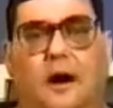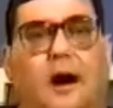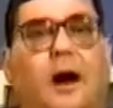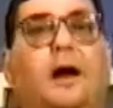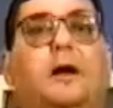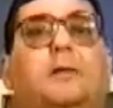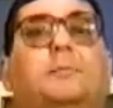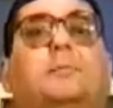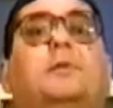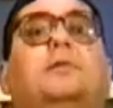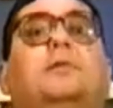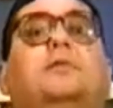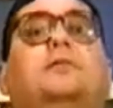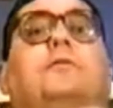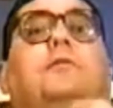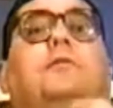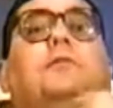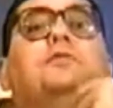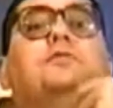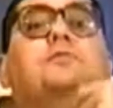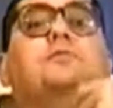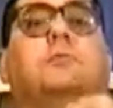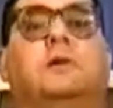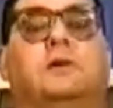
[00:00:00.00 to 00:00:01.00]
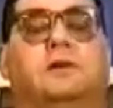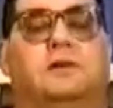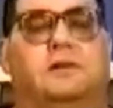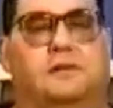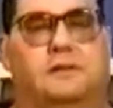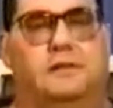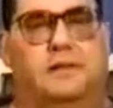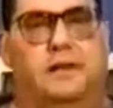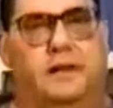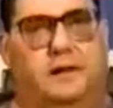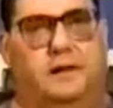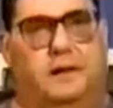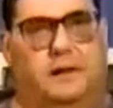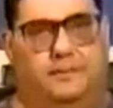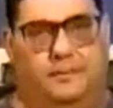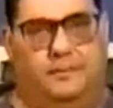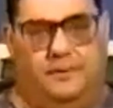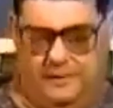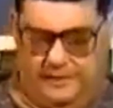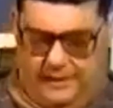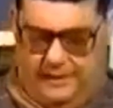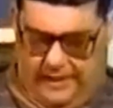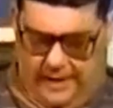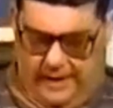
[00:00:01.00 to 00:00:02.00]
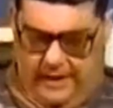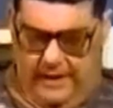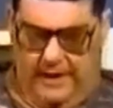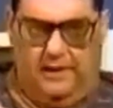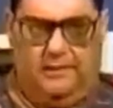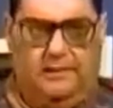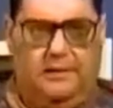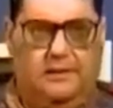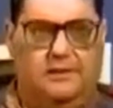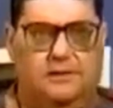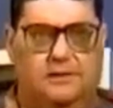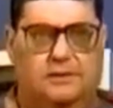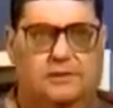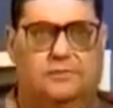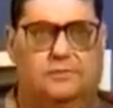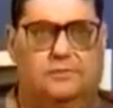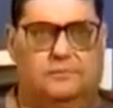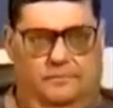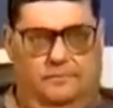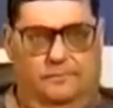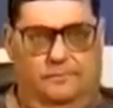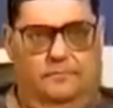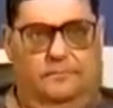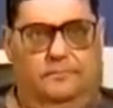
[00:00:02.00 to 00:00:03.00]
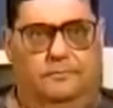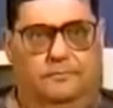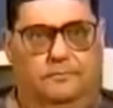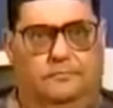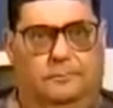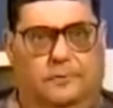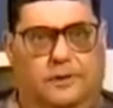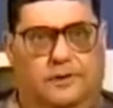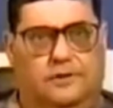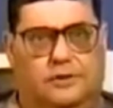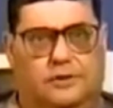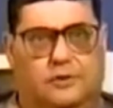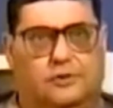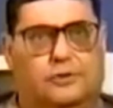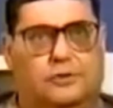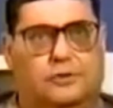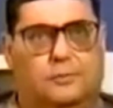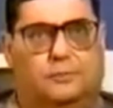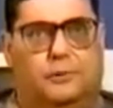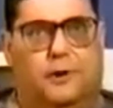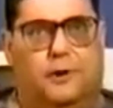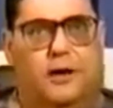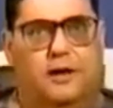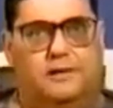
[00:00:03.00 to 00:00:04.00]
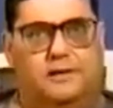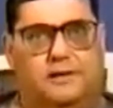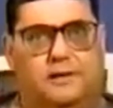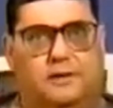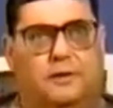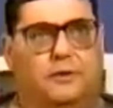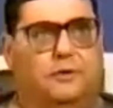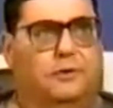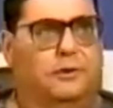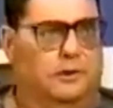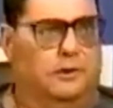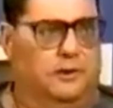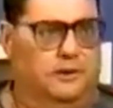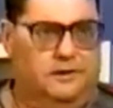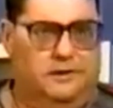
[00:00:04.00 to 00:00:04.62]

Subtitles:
I'd be the first one to stand up and say, hey, let's do some prosecuting.